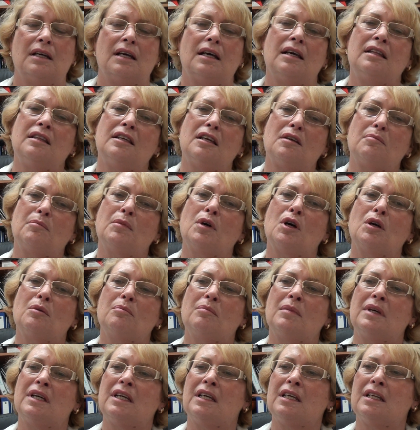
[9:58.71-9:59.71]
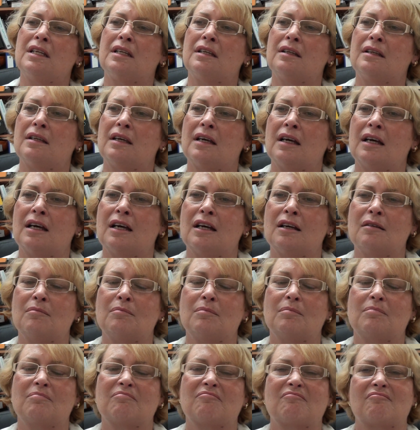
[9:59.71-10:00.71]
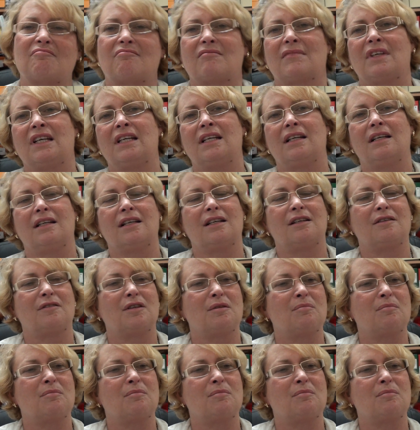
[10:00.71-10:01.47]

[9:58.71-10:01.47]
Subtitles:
And that might mean, I don't know,